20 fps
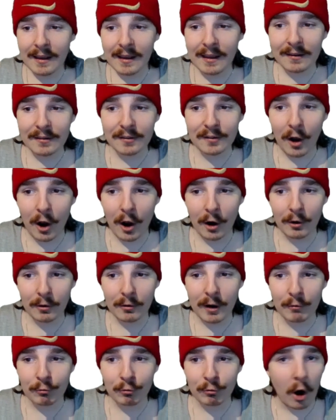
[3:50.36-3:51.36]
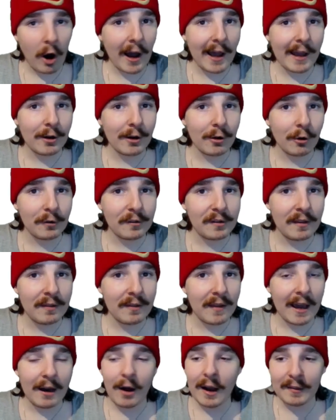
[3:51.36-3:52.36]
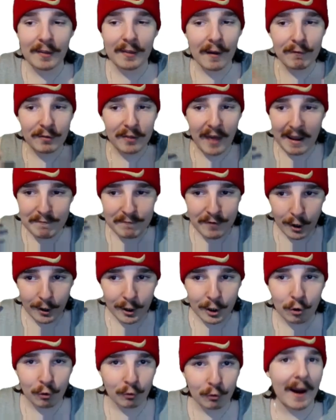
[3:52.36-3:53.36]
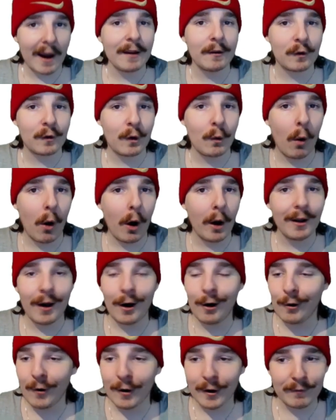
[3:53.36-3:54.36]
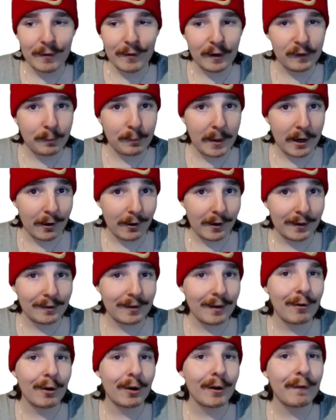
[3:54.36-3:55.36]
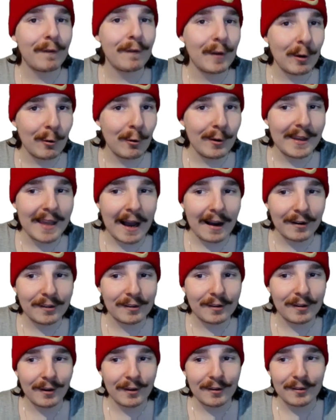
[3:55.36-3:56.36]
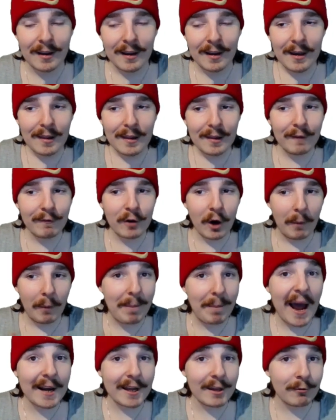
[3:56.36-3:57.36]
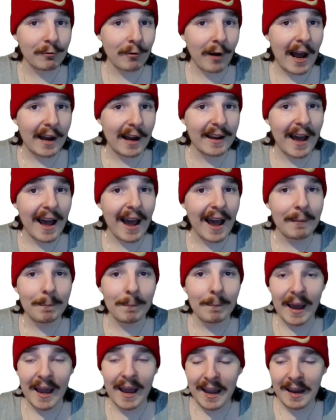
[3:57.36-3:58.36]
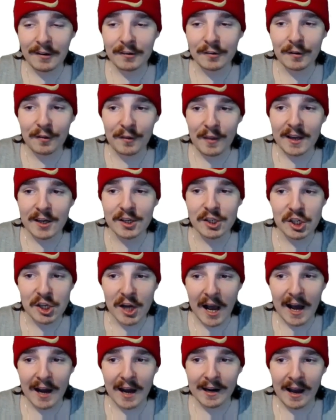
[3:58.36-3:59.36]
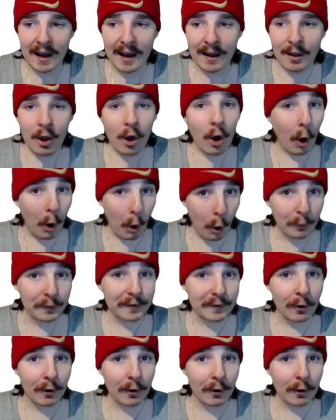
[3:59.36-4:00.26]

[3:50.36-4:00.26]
So, Ryder's in there. Like, they've got a great squad, a lot of experience. They've got a few youngsters. They've got Paddy Rana and Mahesh Dikshana also